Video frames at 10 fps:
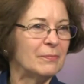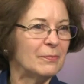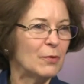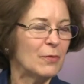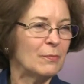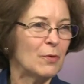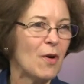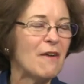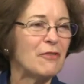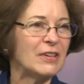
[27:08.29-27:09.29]

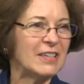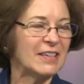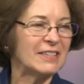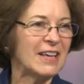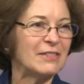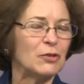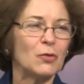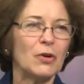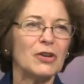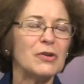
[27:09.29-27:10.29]
we're offering tickets at the
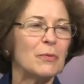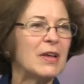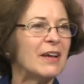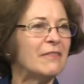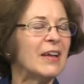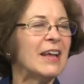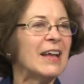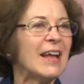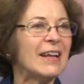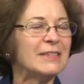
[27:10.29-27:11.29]
door. You know, we have,
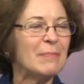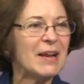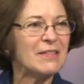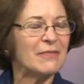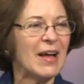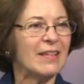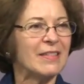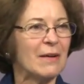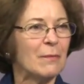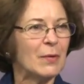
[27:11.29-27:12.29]
in spite of the fact
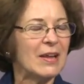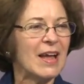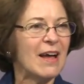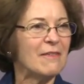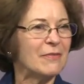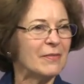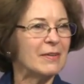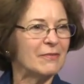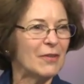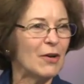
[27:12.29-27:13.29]
that we have
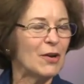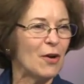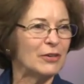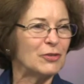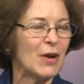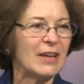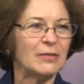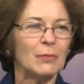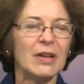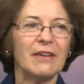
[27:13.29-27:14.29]
very large
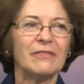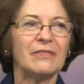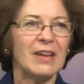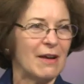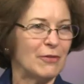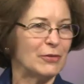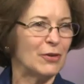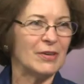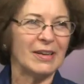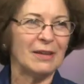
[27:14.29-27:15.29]
crowds, we have never
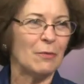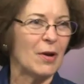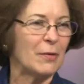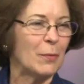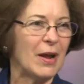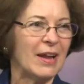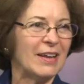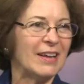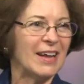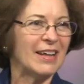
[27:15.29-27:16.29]
turned anyone
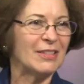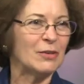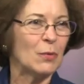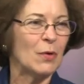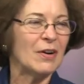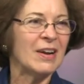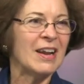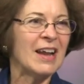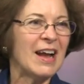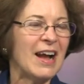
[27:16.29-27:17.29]
away at the door.
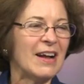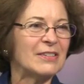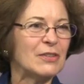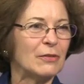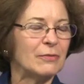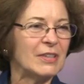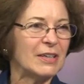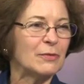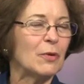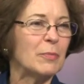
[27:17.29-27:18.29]
So
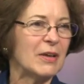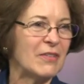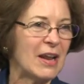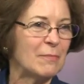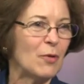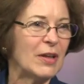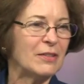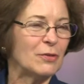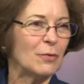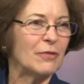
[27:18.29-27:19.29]
tickets will be available at
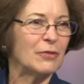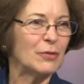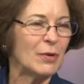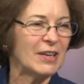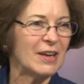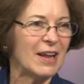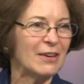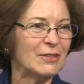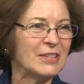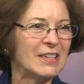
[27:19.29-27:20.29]
the door for $20.